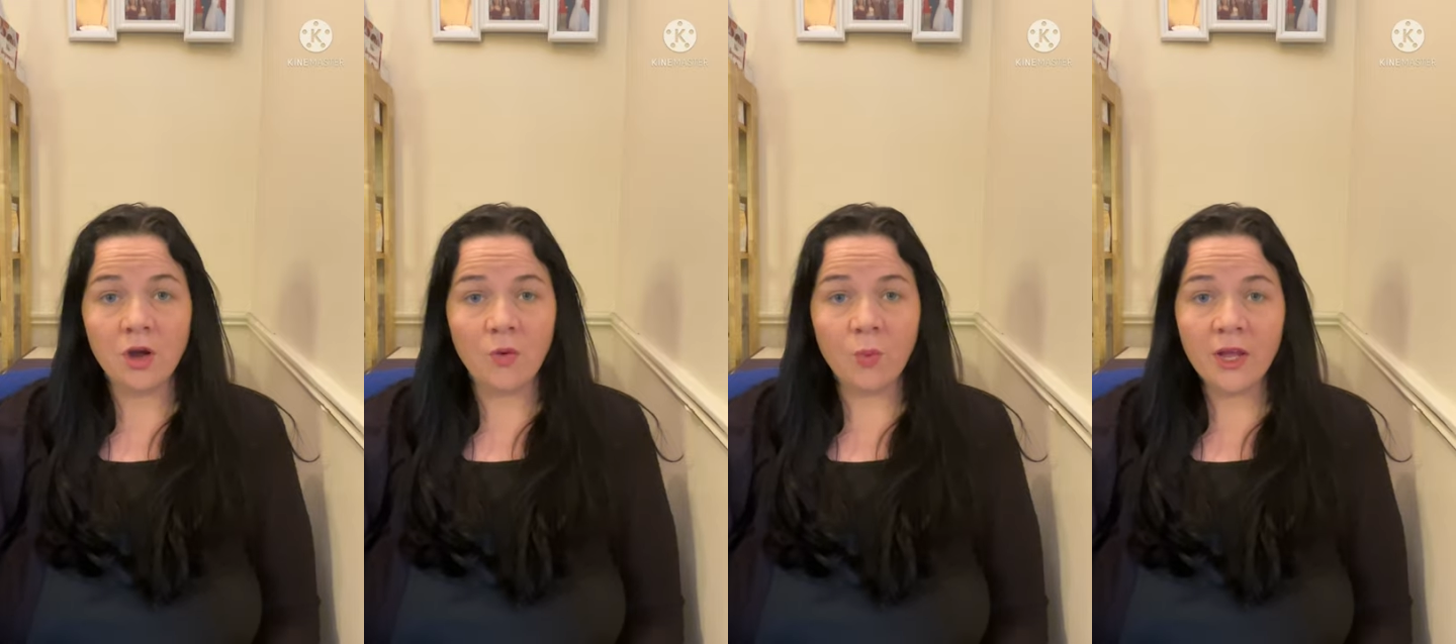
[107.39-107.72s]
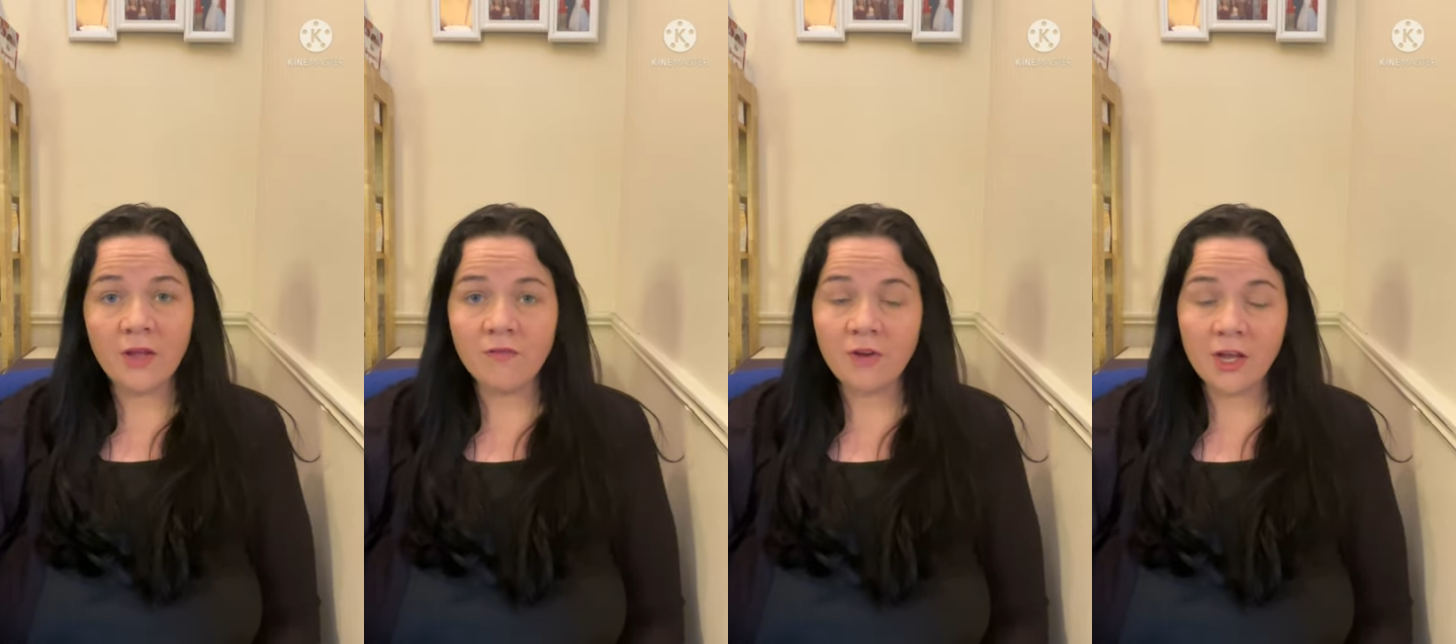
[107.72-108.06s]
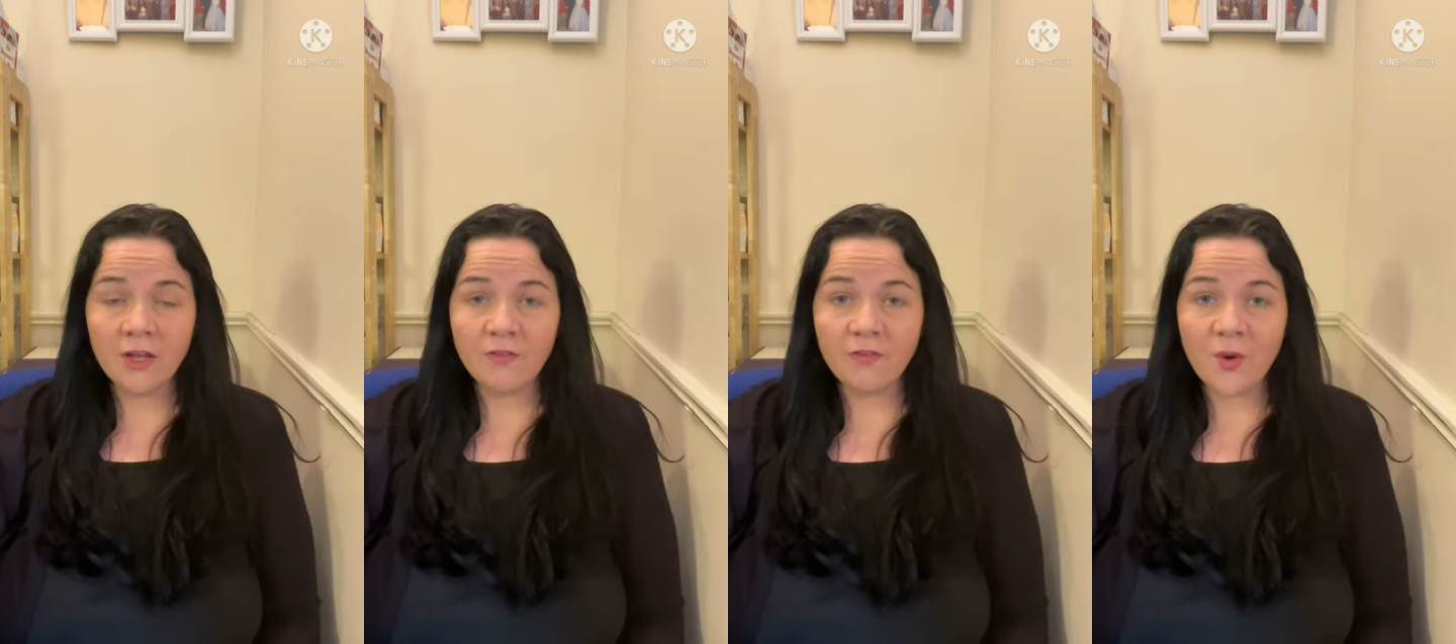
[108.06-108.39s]
our way of
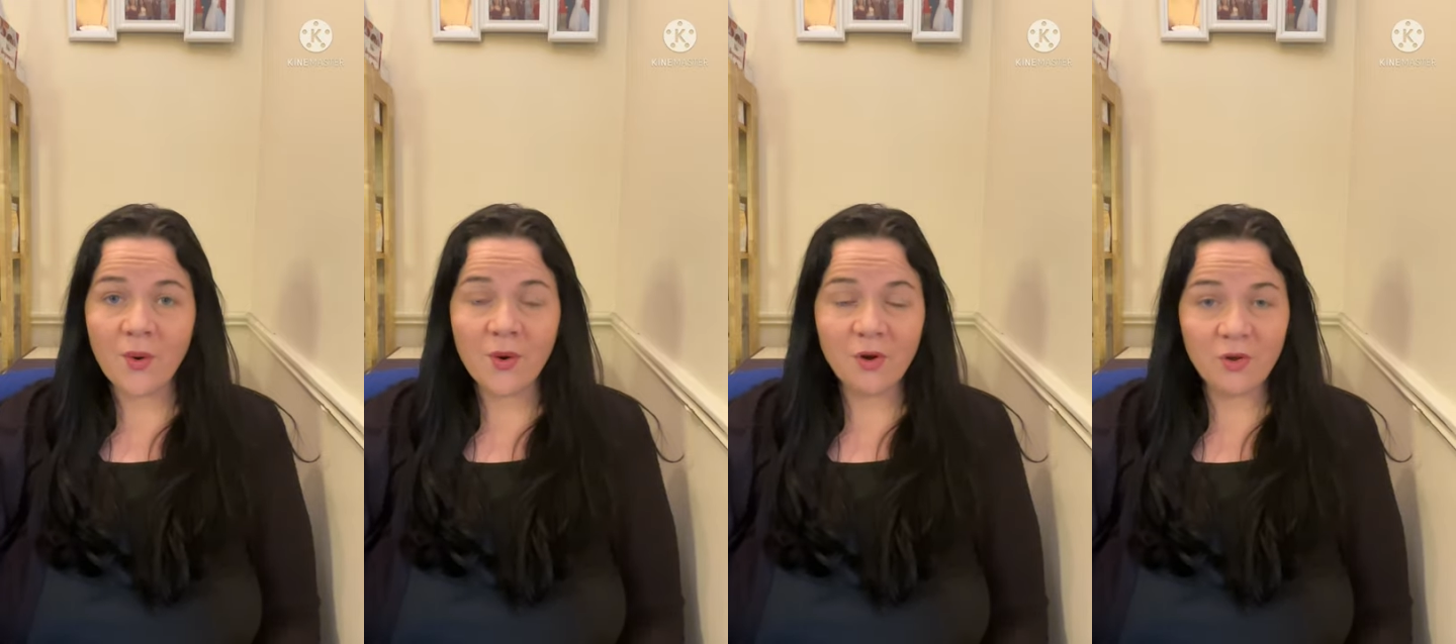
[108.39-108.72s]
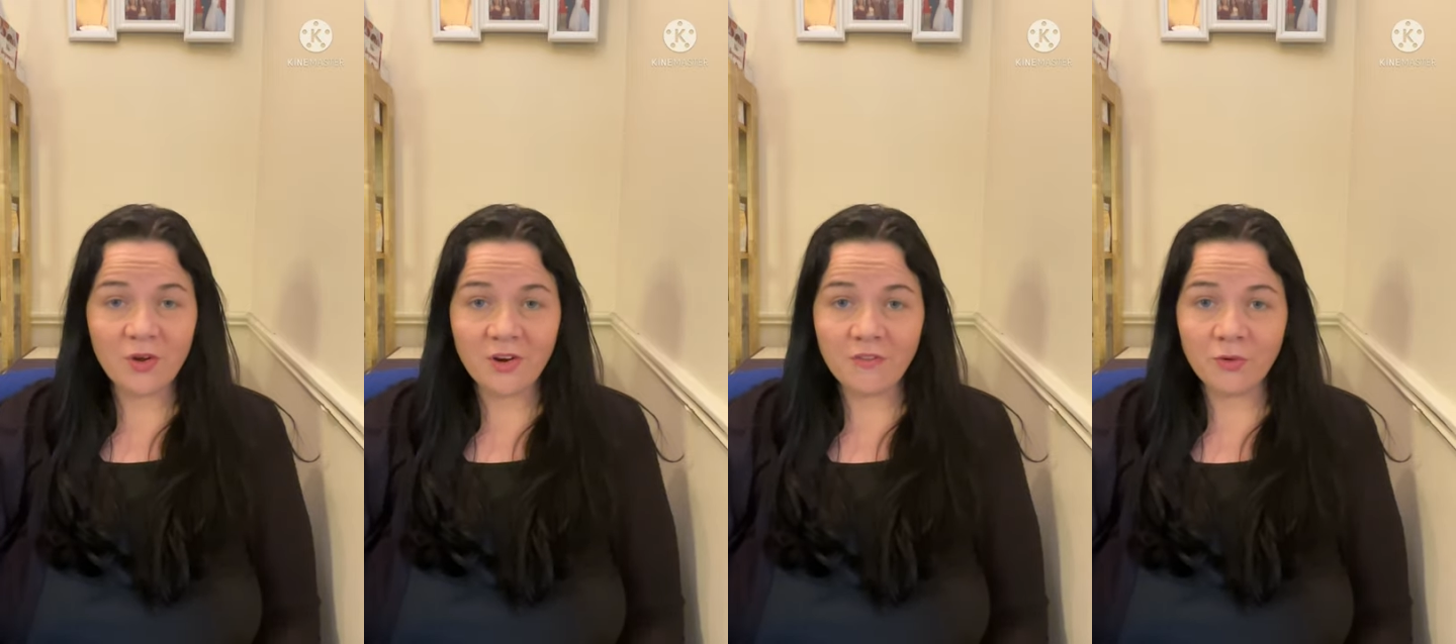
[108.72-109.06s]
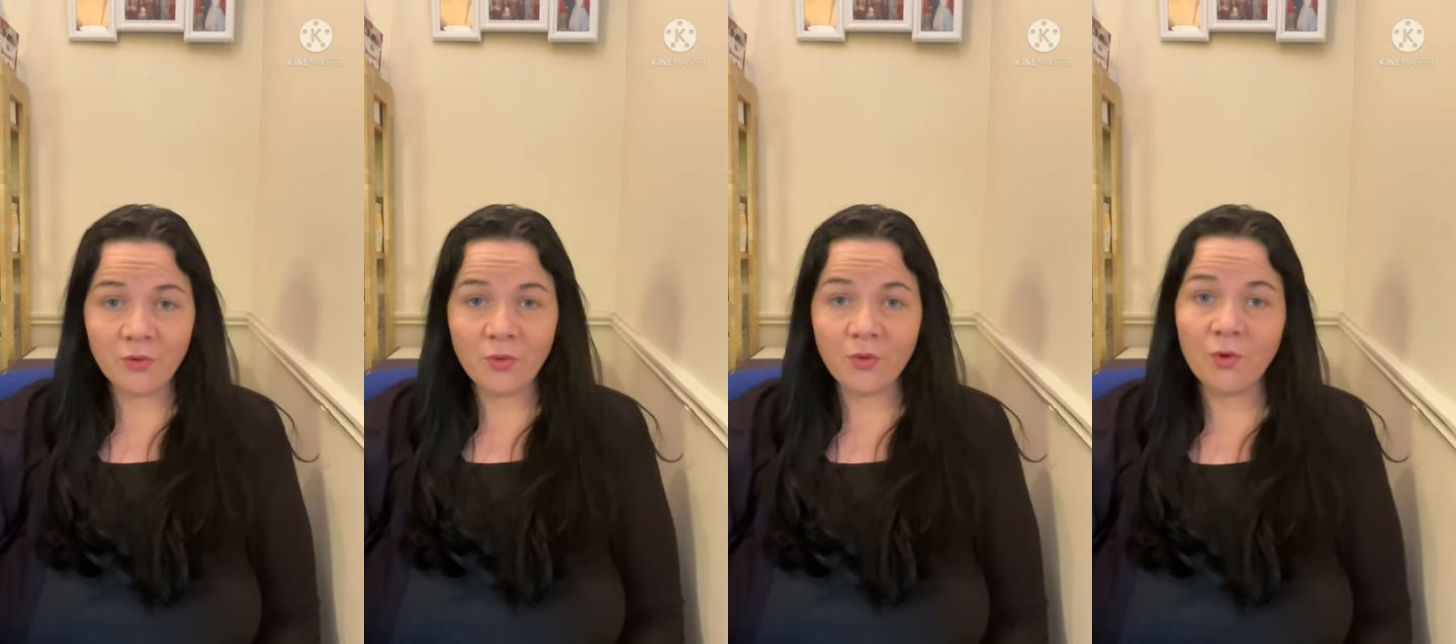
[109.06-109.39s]
life, all of
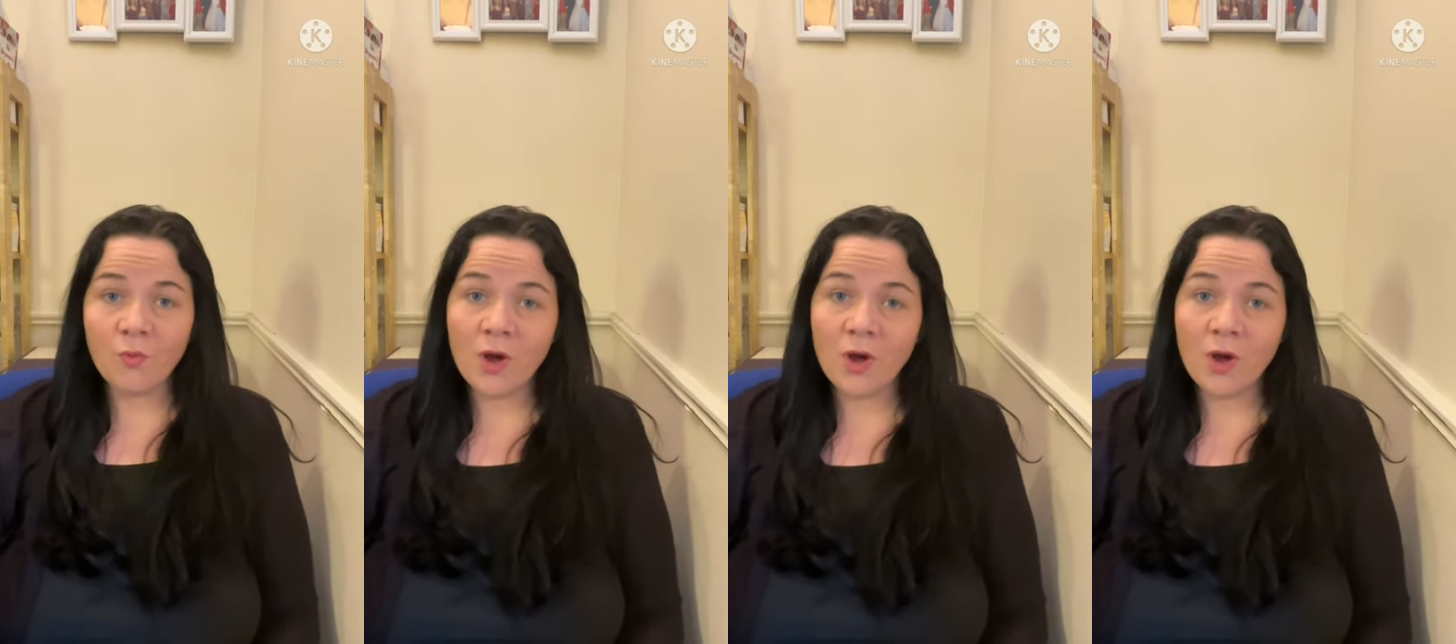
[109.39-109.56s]
our own,